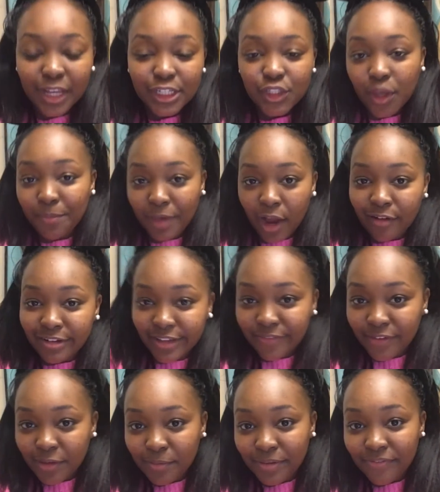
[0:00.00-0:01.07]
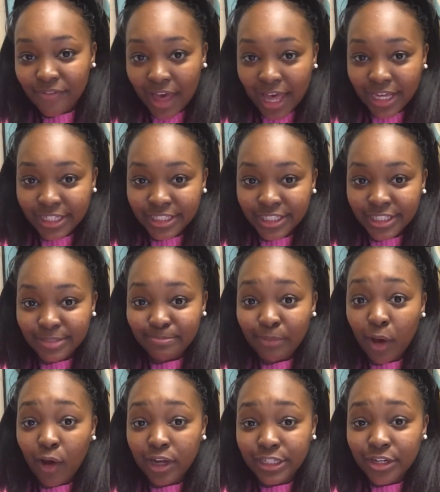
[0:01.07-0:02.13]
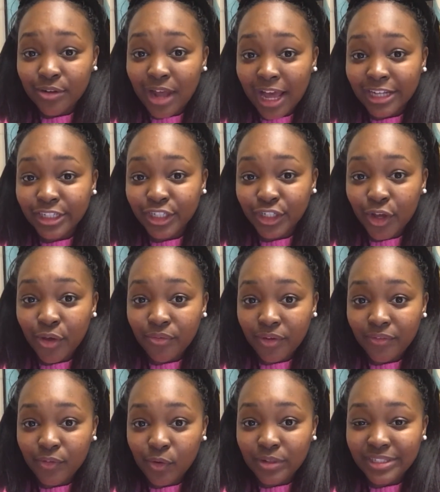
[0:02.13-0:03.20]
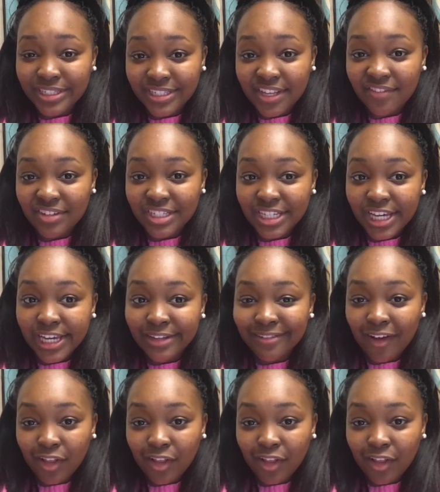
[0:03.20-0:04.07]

So I'm currently filming facts, but I don't actually know if I've gotten to 17.